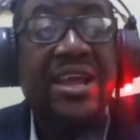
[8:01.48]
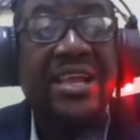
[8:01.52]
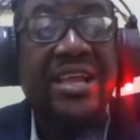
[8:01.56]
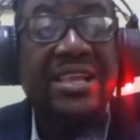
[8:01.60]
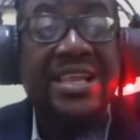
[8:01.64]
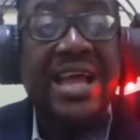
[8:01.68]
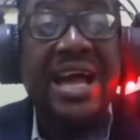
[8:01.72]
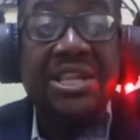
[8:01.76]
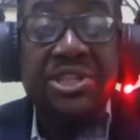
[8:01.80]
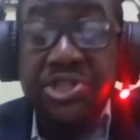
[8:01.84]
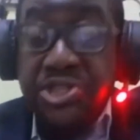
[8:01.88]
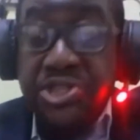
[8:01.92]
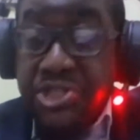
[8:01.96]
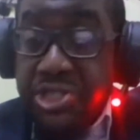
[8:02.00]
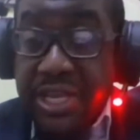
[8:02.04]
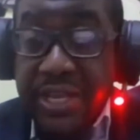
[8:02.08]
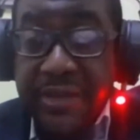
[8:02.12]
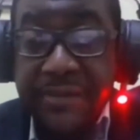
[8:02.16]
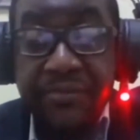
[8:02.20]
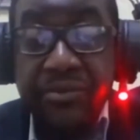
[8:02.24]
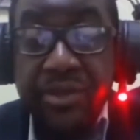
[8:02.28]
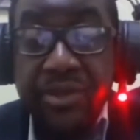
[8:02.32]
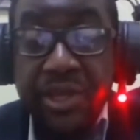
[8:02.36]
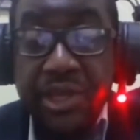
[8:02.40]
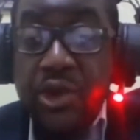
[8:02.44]

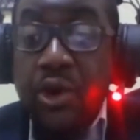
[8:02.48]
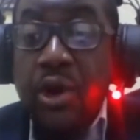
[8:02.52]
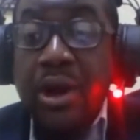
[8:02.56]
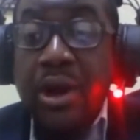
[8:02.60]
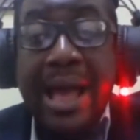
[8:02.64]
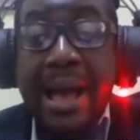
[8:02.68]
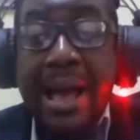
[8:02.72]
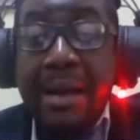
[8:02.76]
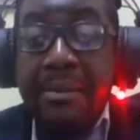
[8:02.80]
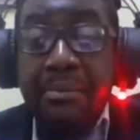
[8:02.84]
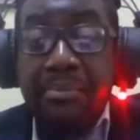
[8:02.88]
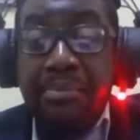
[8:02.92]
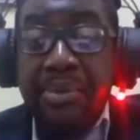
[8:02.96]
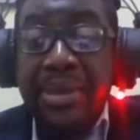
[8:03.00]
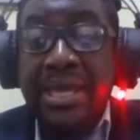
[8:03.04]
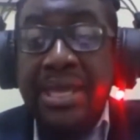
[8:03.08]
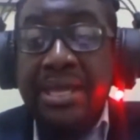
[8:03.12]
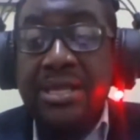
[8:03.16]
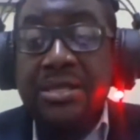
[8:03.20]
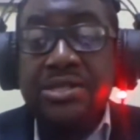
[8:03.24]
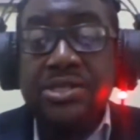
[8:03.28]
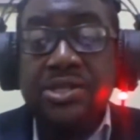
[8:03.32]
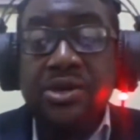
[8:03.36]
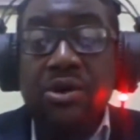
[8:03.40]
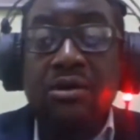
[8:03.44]
financing your
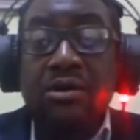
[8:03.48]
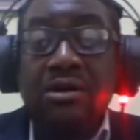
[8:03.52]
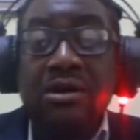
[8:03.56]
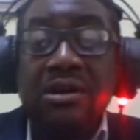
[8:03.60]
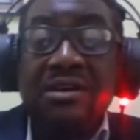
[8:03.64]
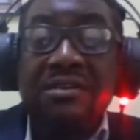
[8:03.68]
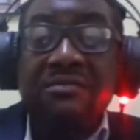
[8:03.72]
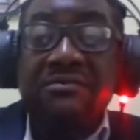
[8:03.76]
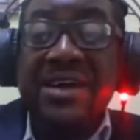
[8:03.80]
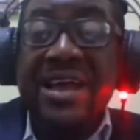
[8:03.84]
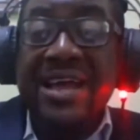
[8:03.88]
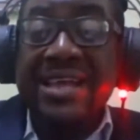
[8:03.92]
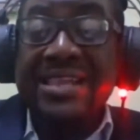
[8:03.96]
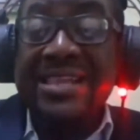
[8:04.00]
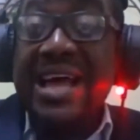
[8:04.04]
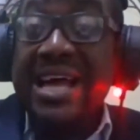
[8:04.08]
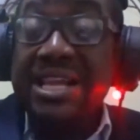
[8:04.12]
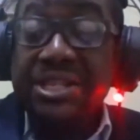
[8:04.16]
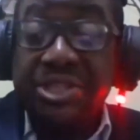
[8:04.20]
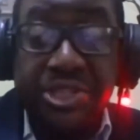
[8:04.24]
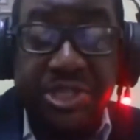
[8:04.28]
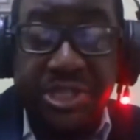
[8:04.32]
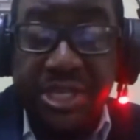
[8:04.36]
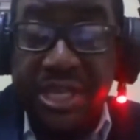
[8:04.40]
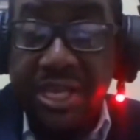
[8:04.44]
campaigns or
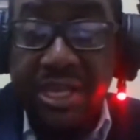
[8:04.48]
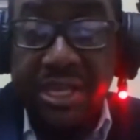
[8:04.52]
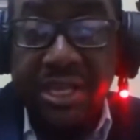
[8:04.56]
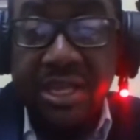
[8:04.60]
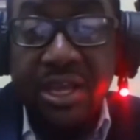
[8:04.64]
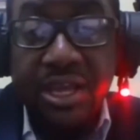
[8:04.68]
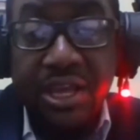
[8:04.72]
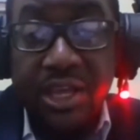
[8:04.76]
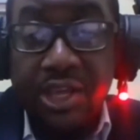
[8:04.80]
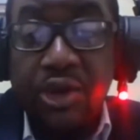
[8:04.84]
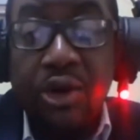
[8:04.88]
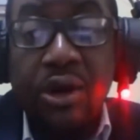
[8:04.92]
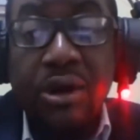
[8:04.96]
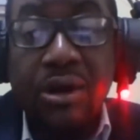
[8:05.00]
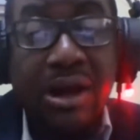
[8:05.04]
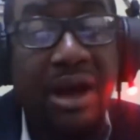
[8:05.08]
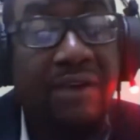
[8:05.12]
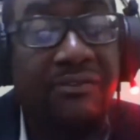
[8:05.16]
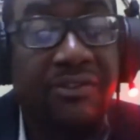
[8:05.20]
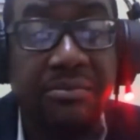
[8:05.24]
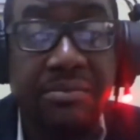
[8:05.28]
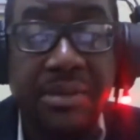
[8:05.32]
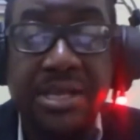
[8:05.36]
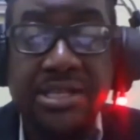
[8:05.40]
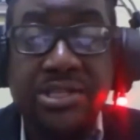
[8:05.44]
financing your
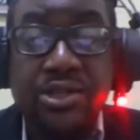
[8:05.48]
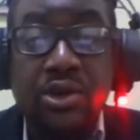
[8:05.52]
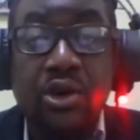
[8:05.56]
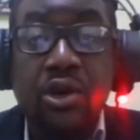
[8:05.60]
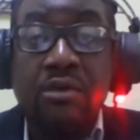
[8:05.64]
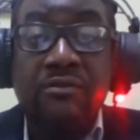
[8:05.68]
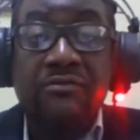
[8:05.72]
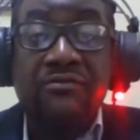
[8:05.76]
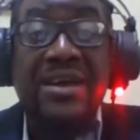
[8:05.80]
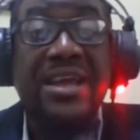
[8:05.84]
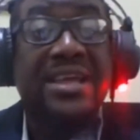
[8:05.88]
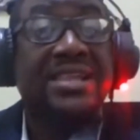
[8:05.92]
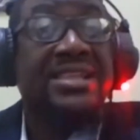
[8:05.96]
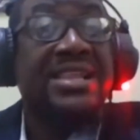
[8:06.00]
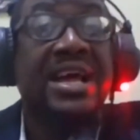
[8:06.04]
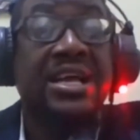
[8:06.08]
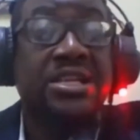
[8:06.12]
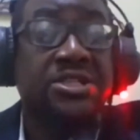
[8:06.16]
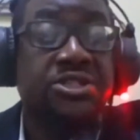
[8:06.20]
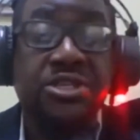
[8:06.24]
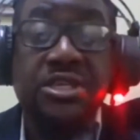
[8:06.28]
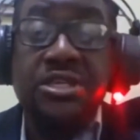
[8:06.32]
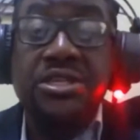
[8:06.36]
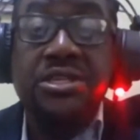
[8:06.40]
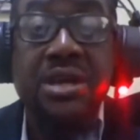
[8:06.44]
government or
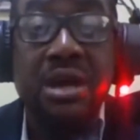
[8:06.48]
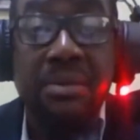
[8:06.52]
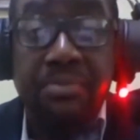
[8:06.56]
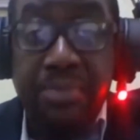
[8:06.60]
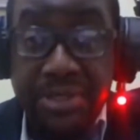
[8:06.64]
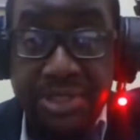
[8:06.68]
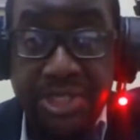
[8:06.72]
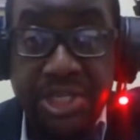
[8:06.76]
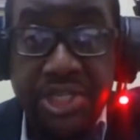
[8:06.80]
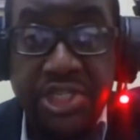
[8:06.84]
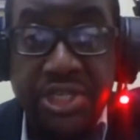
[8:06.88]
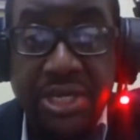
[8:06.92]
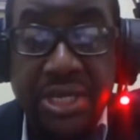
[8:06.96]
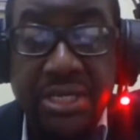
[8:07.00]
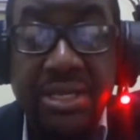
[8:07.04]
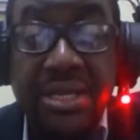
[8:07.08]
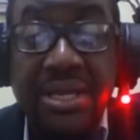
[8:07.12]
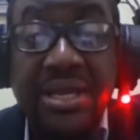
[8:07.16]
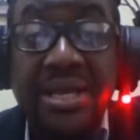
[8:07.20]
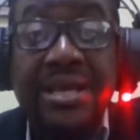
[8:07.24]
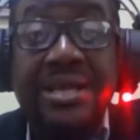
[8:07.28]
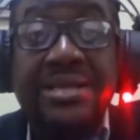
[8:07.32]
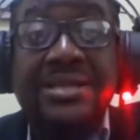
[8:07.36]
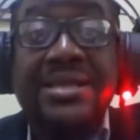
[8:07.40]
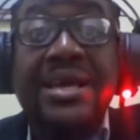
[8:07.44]
financing the opposition,
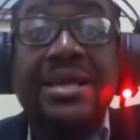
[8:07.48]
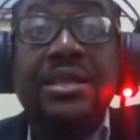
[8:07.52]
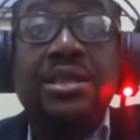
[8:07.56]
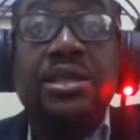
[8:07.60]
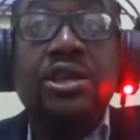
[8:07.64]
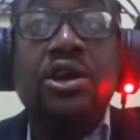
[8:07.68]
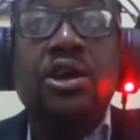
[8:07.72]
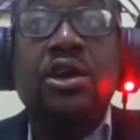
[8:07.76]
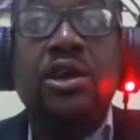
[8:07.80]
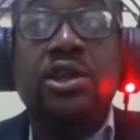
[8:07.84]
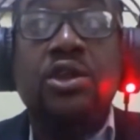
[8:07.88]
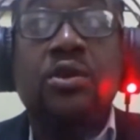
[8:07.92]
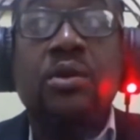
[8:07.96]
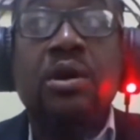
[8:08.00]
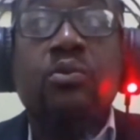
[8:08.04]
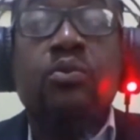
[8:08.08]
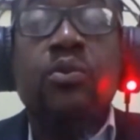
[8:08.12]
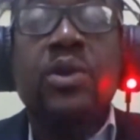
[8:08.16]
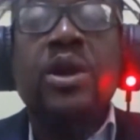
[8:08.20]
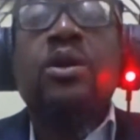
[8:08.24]
then, you know what?